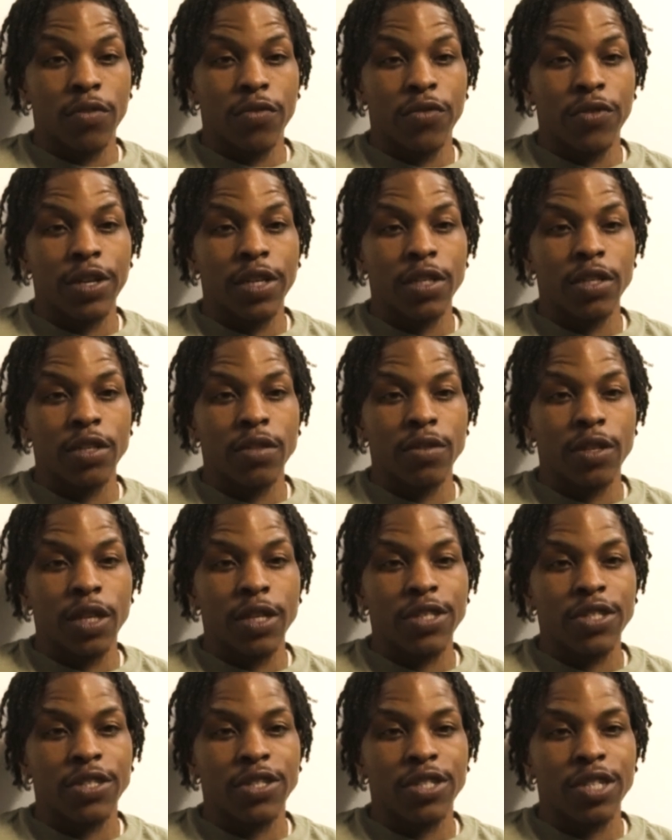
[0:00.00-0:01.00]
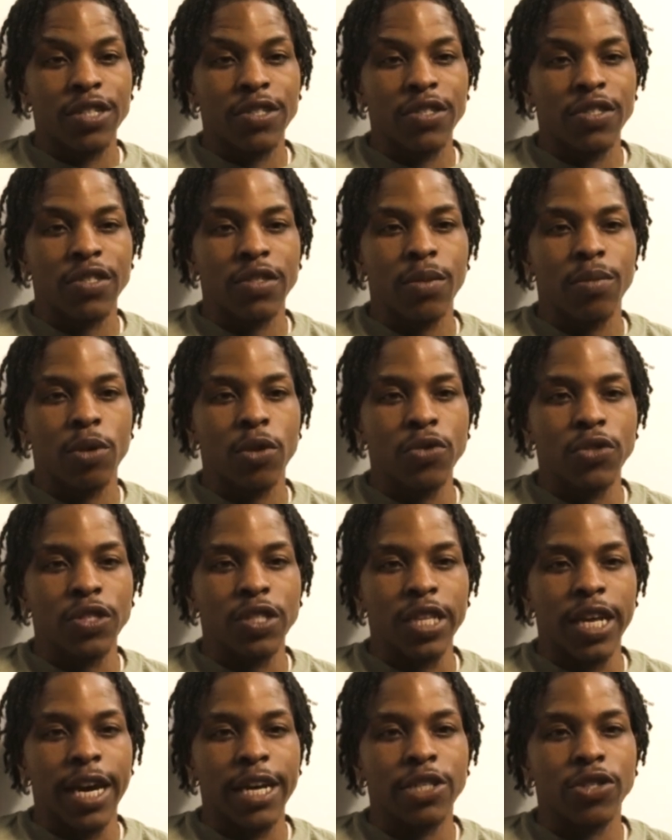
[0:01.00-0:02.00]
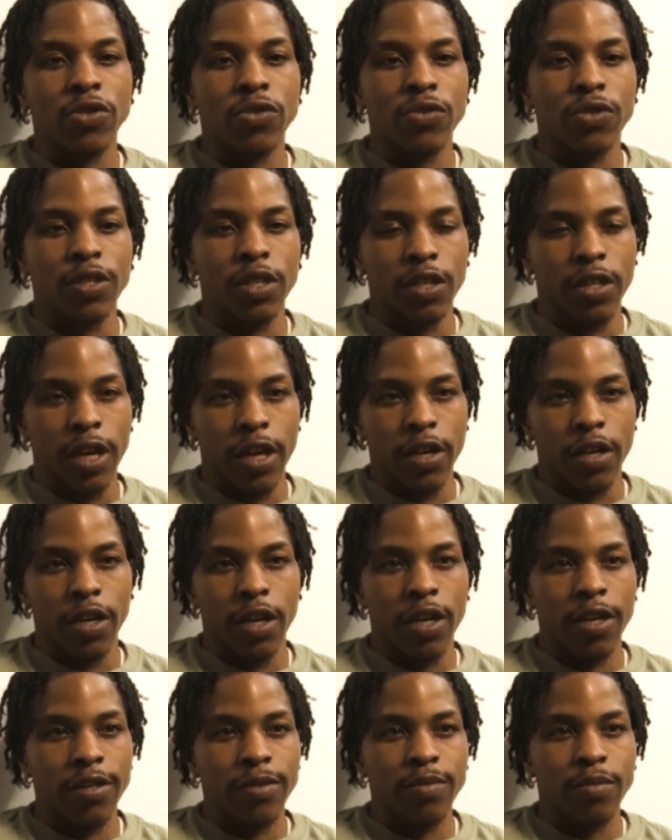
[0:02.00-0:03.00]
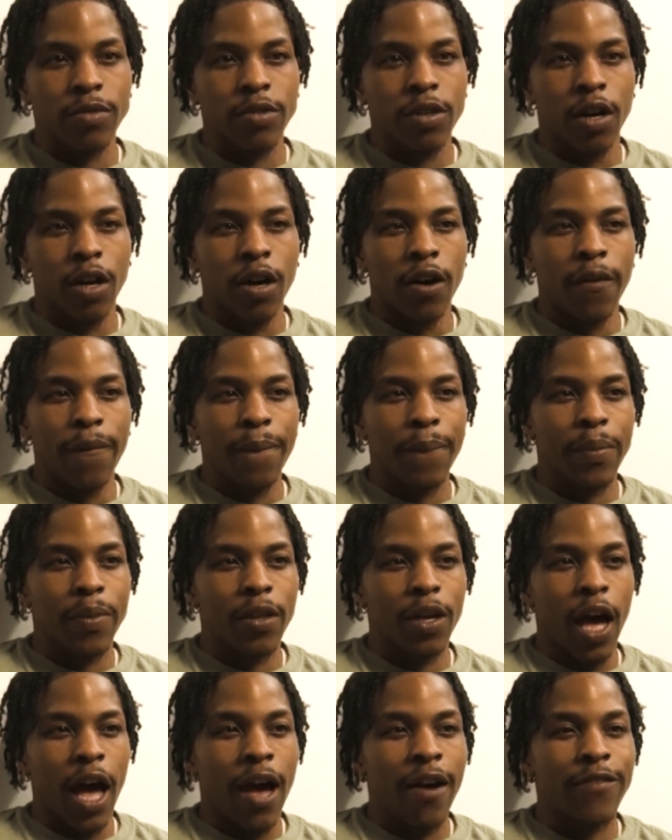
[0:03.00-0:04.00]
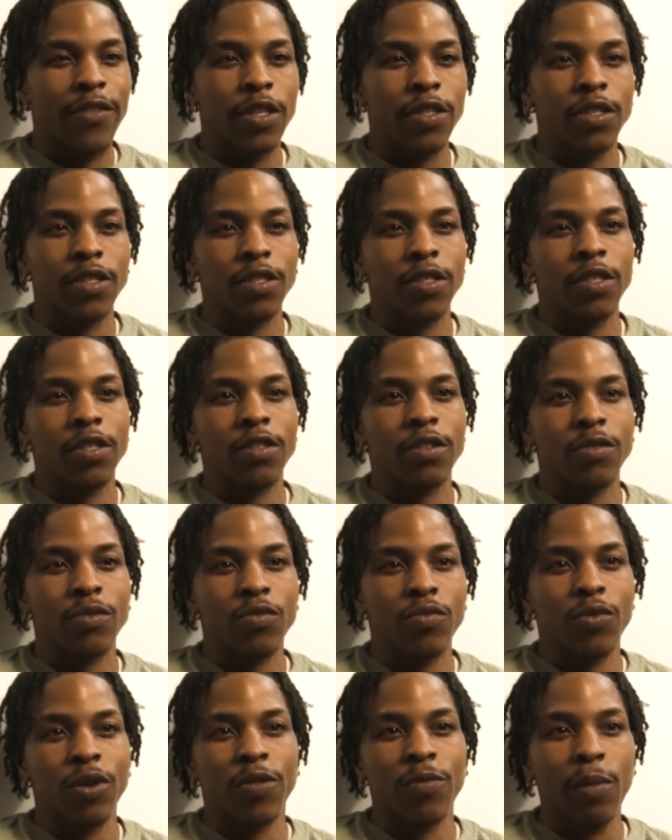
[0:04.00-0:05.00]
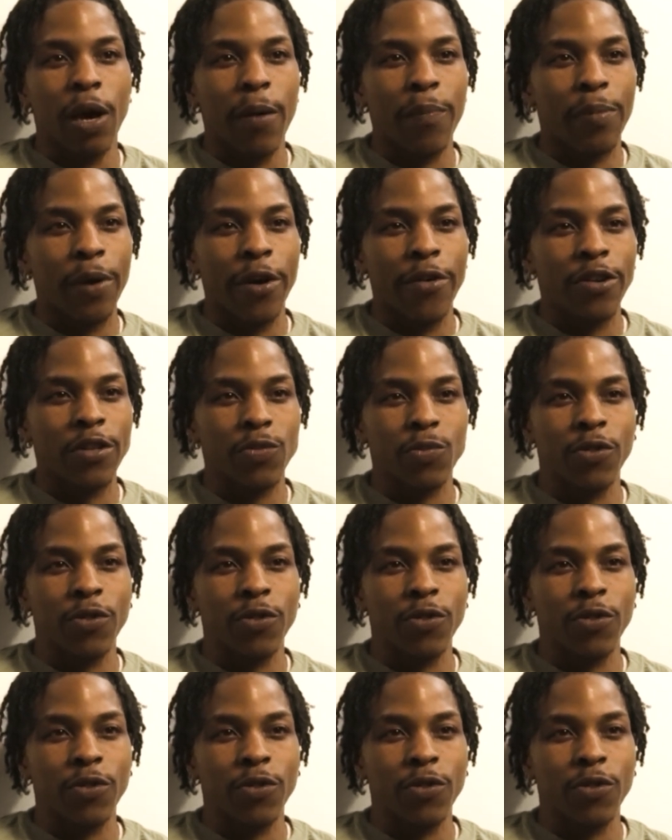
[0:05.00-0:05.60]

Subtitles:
Really, it's just is the most natural thing that came. Obviously, with my parents'